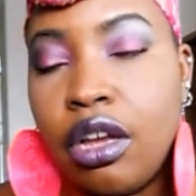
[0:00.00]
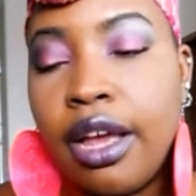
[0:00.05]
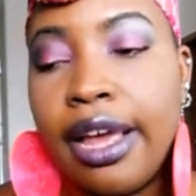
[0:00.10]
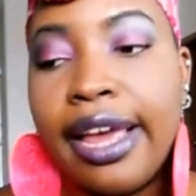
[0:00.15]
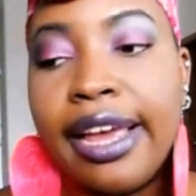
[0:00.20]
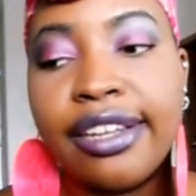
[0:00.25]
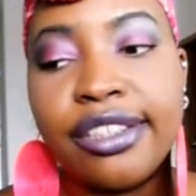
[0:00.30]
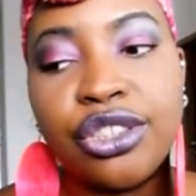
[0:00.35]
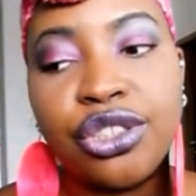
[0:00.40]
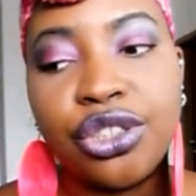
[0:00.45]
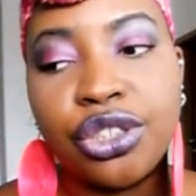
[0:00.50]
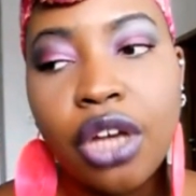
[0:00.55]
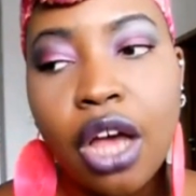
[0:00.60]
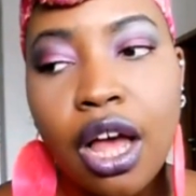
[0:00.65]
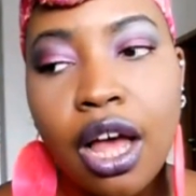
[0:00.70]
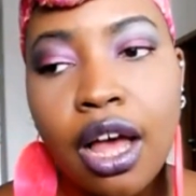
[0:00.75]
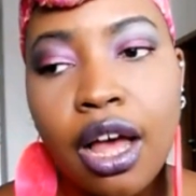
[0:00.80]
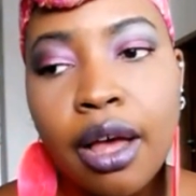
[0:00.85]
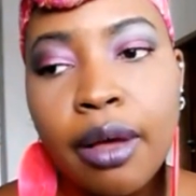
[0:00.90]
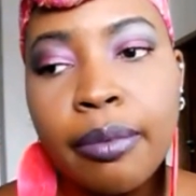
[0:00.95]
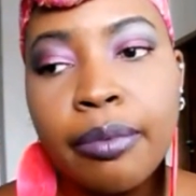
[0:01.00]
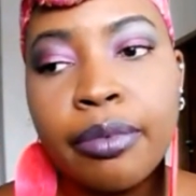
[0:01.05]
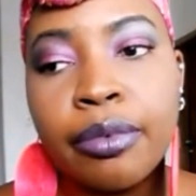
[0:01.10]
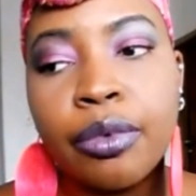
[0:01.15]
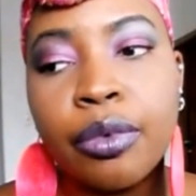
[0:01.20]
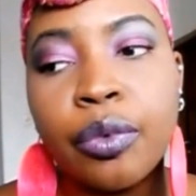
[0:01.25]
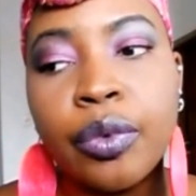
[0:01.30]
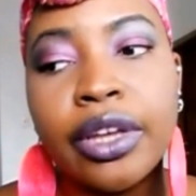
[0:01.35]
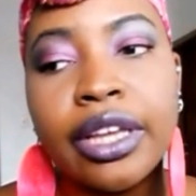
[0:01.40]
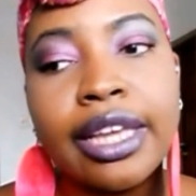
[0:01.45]
A job,
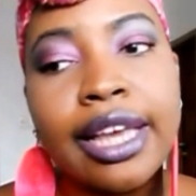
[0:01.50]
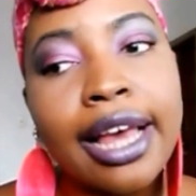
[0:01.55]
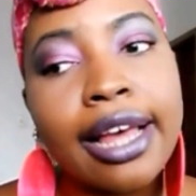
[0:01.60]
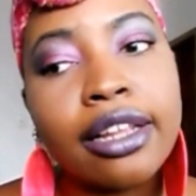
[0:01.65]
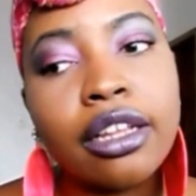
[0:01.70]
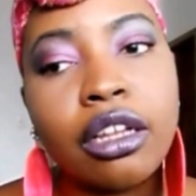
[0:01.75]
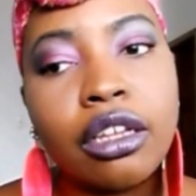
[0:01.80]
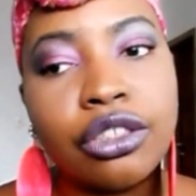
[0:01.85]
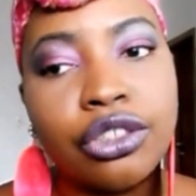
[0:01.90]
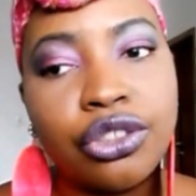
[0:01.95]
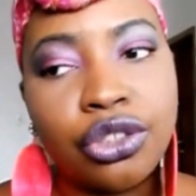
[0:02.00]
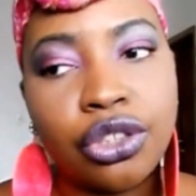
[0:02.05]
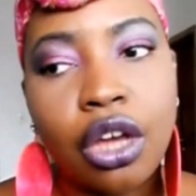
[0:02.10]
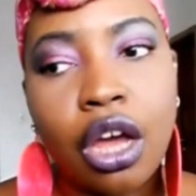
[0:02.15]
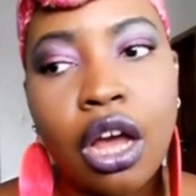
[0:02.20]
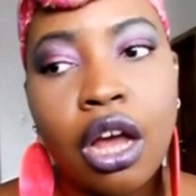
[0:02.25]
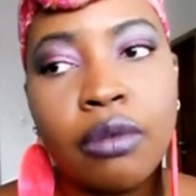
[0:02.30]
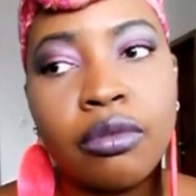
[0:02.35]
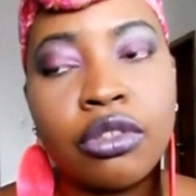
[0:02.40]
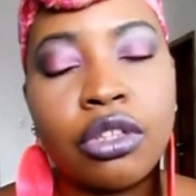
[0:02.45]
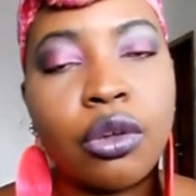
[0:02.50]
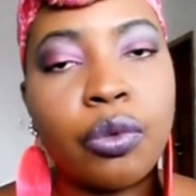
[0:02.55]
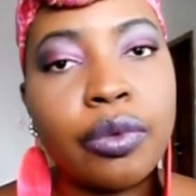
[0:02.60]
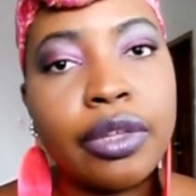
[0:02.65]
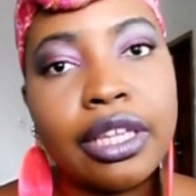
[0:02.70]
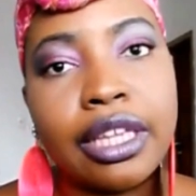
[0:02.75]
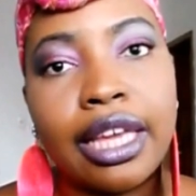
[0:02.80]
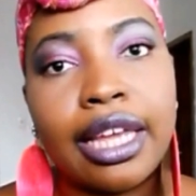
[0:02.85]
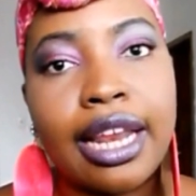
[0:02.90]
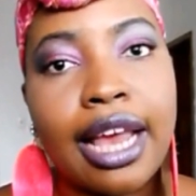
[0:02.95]
we get a job so we
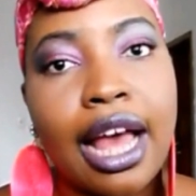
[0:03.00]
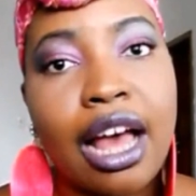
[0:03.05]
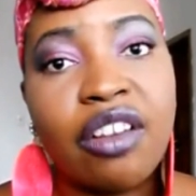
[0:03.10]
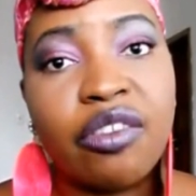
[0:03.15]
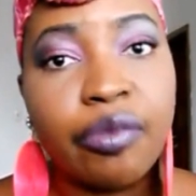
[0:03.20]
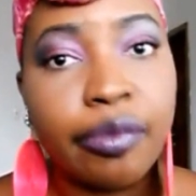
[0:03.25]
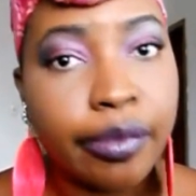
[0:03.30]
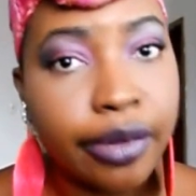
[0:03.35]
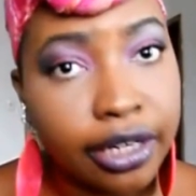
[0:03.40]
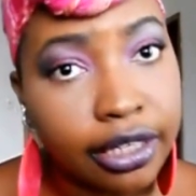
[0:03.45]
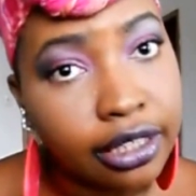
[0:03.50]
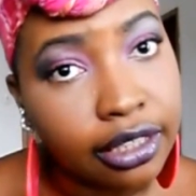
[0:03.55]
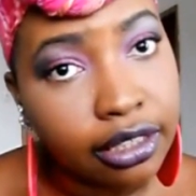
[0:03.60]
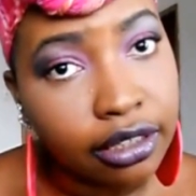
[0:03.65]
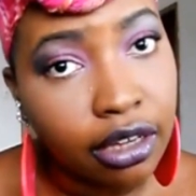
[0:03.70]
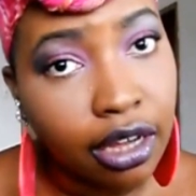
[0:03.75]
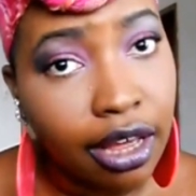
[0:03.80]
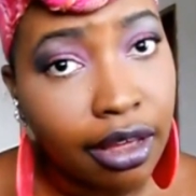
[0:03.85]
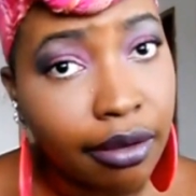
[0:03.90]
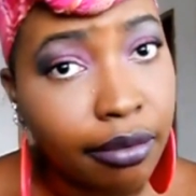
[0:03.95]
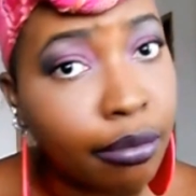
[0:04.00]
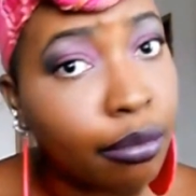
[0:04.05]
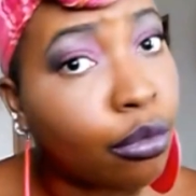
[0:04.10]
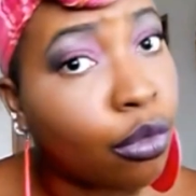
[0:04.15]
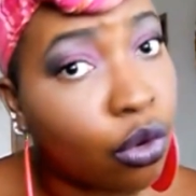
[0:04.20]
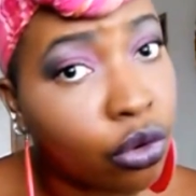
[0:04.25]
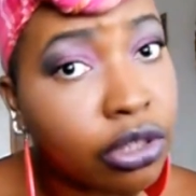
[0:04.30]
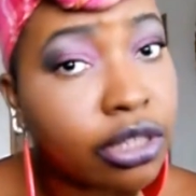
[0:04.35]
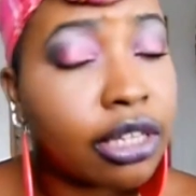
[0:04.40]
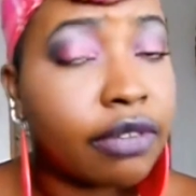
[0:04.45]
can have money
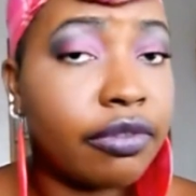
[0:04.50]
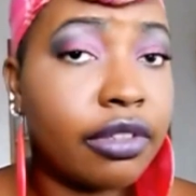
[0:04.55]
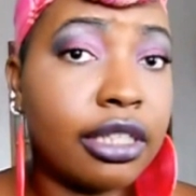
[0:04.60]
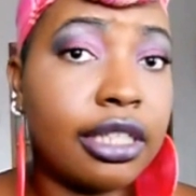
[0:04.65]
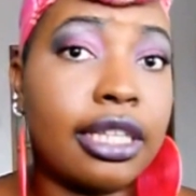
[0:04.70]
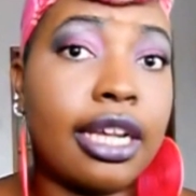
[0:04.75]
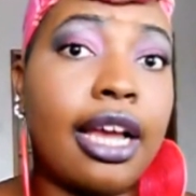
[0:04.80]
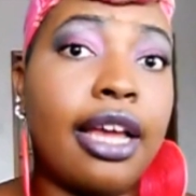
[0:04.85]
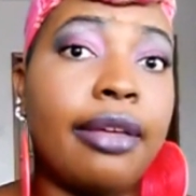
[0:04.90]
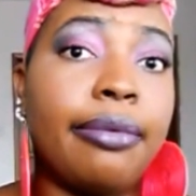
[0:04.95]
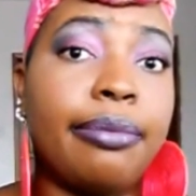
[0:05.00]
most of the time.